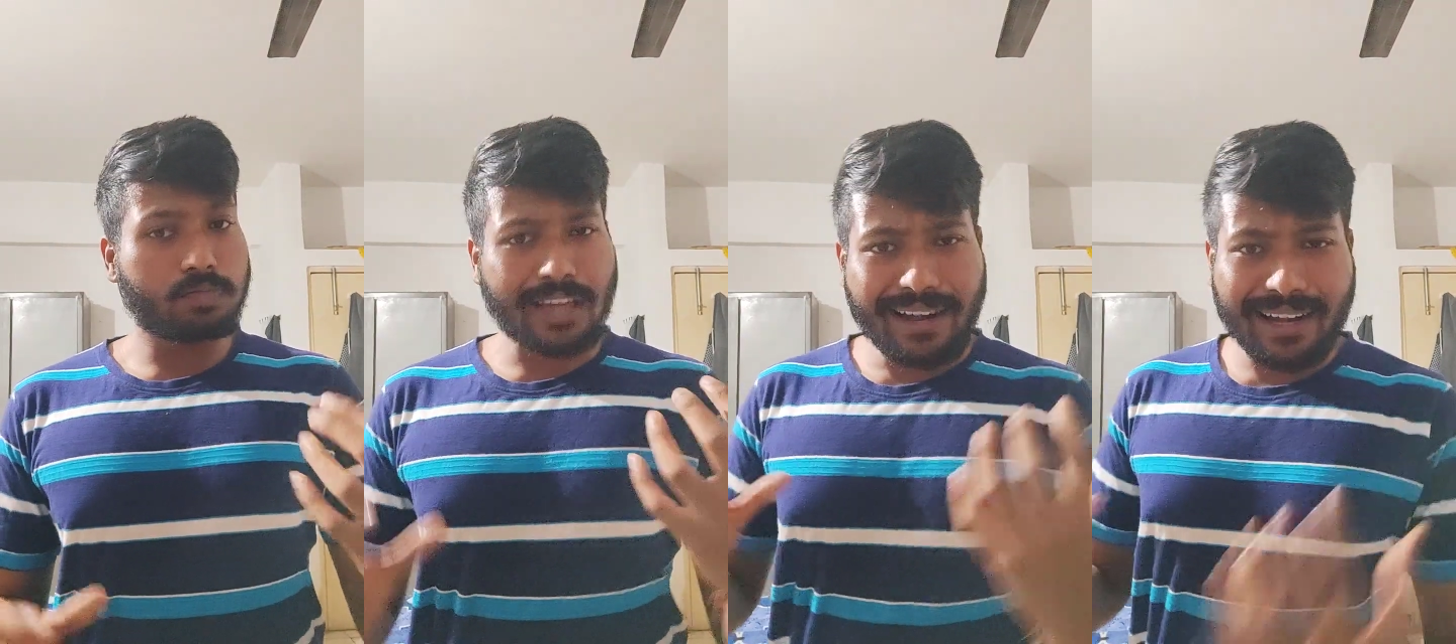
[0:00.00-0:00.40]

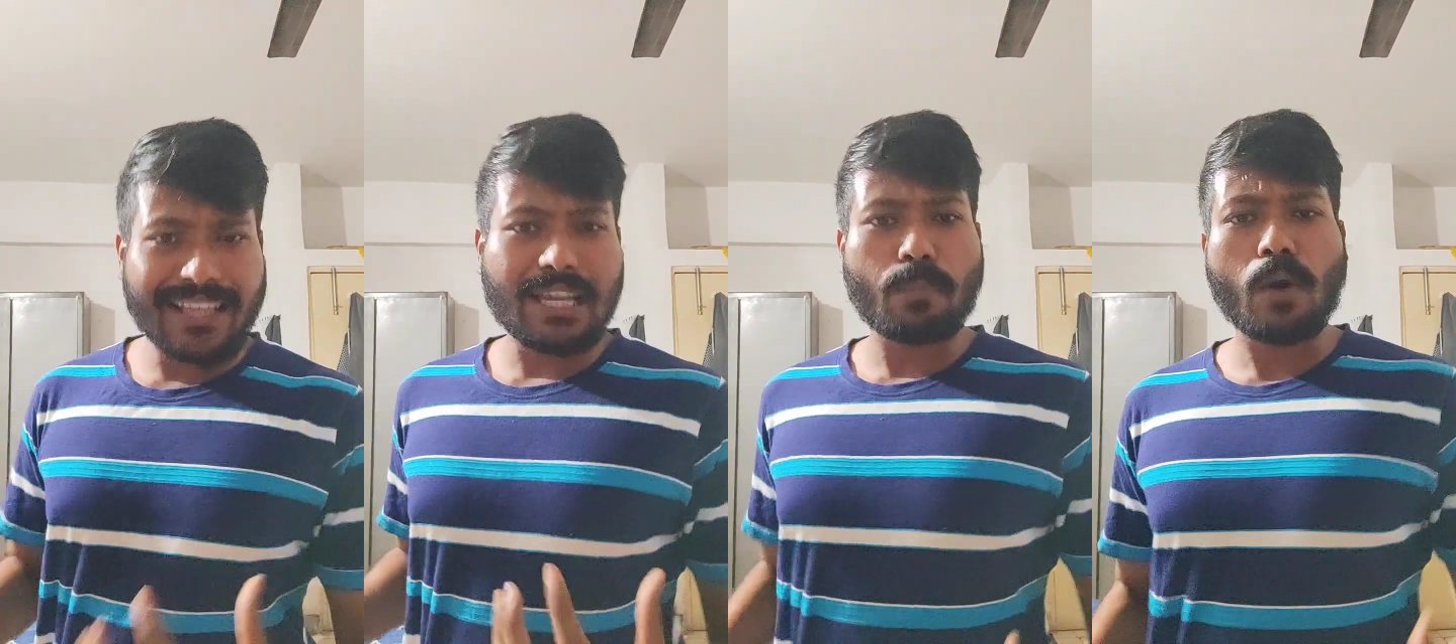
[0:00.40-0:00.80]

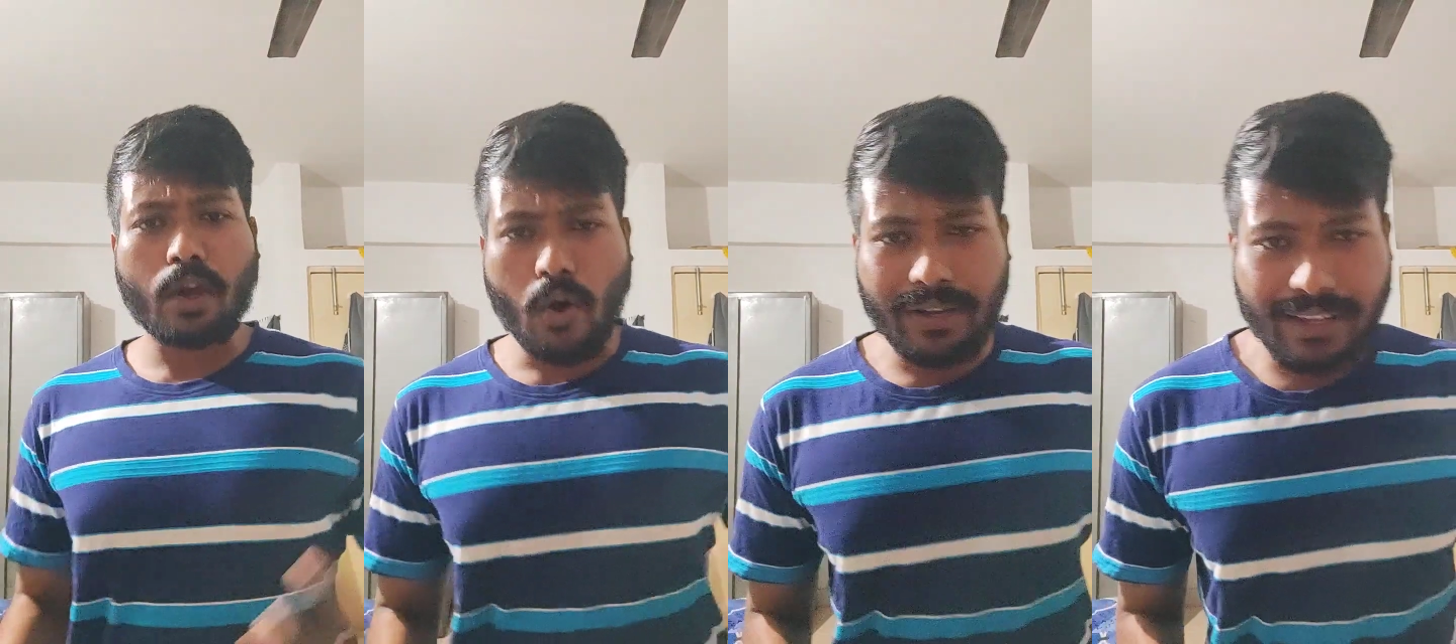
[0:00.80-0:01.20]
countries are
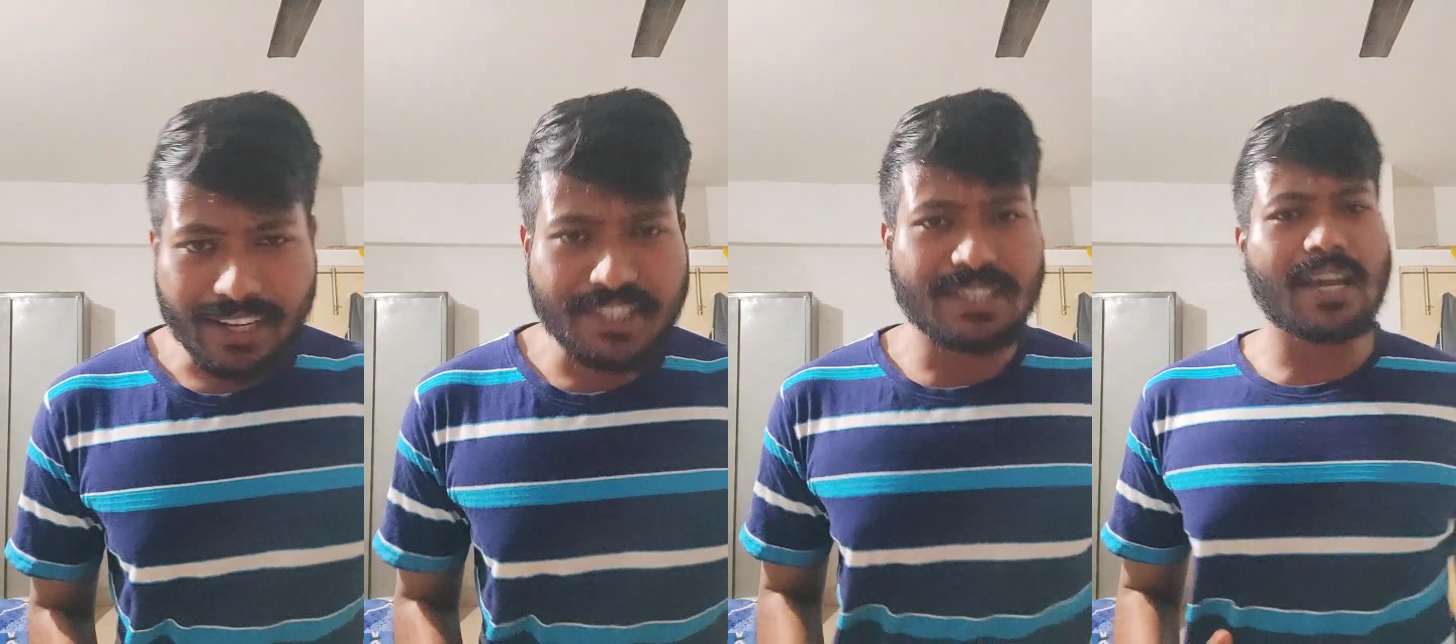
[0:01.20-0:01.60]
boycotting
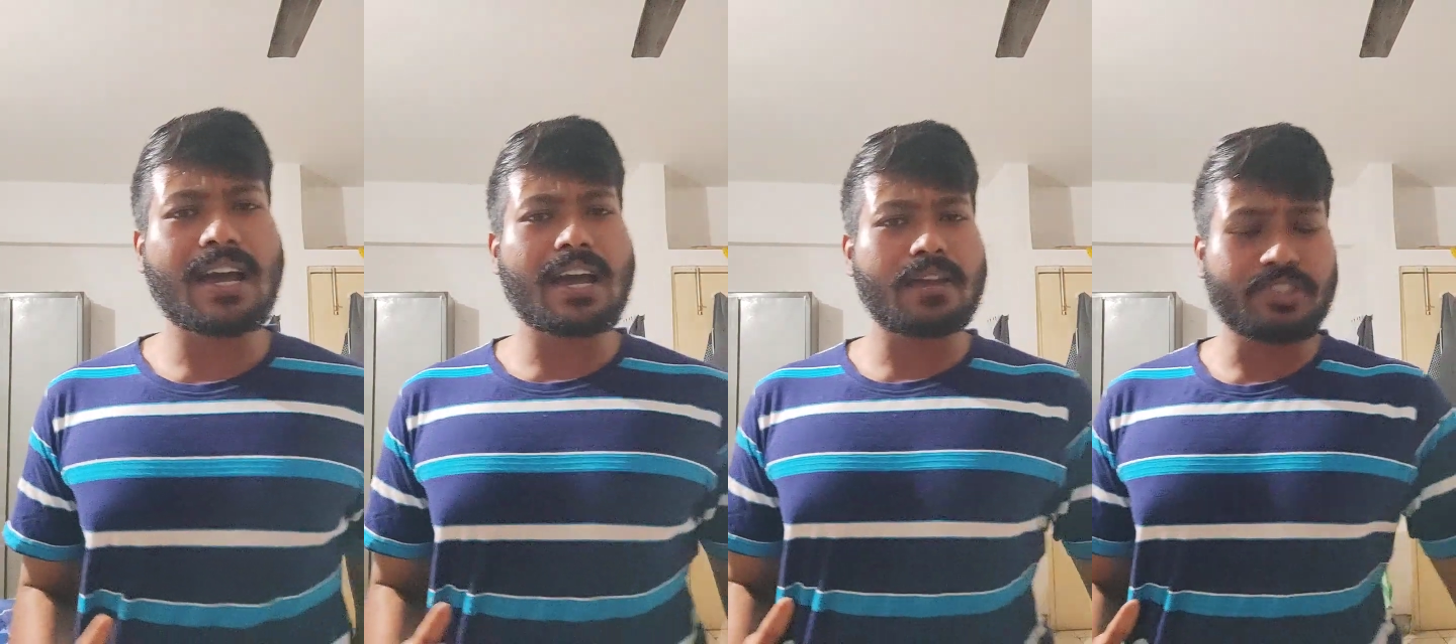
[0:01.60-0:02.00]
Russia
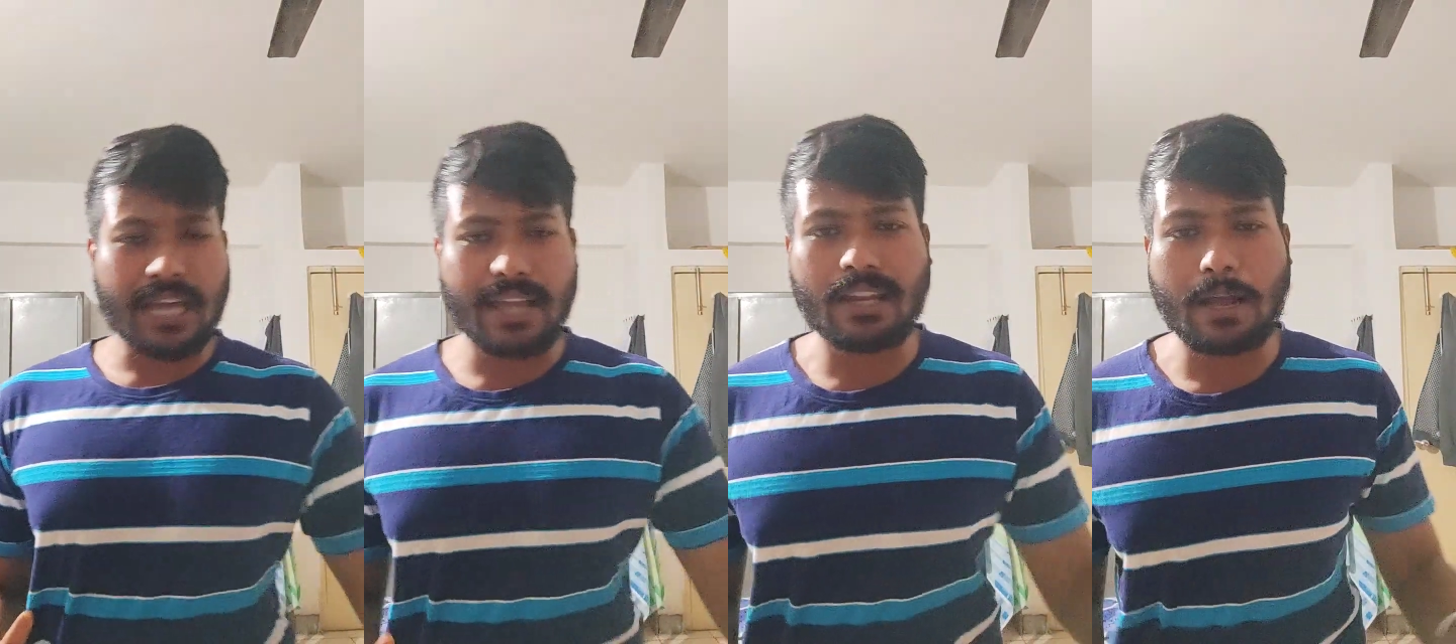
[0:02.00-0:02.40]
and
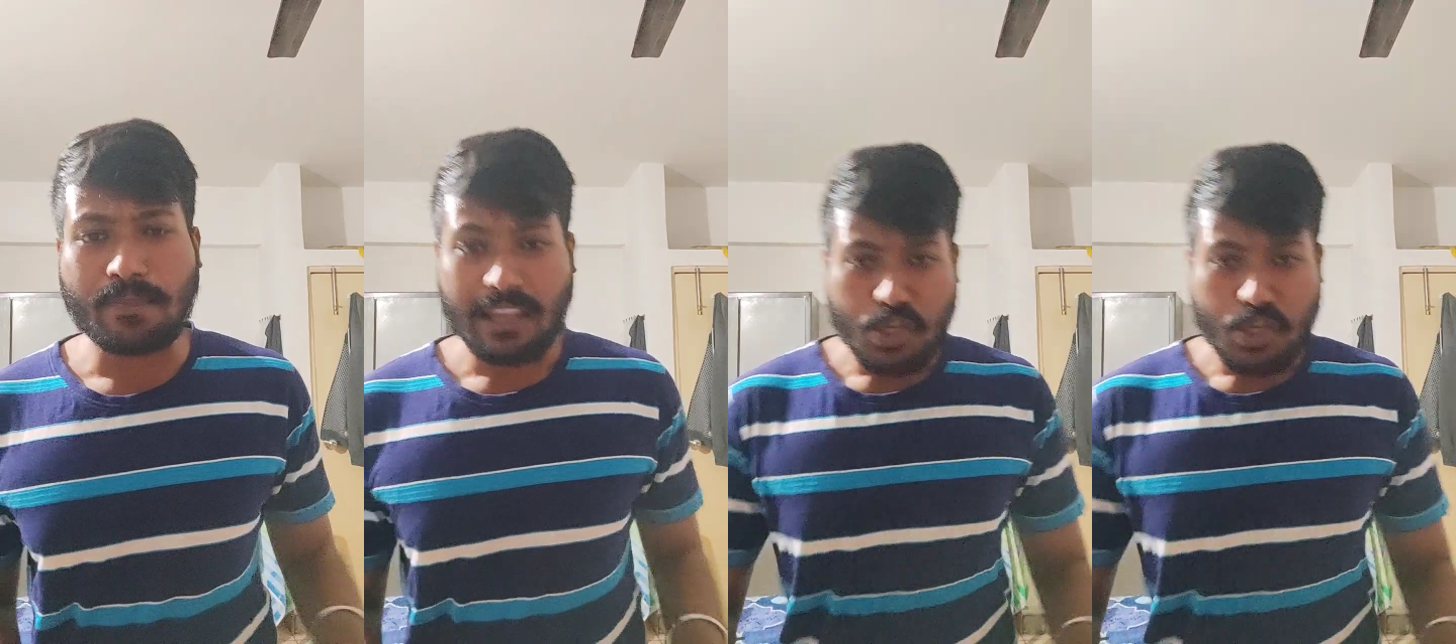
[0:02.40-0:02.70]
China,